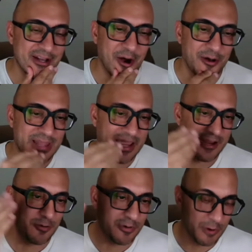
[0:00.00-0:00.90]
you know,
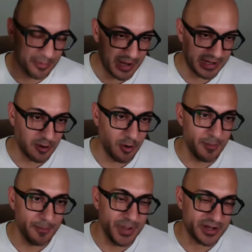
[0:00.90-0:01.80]
like with, and
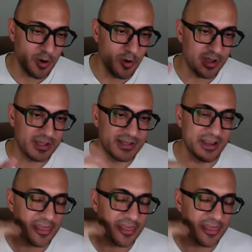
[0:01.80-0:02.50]
caught Bitcoin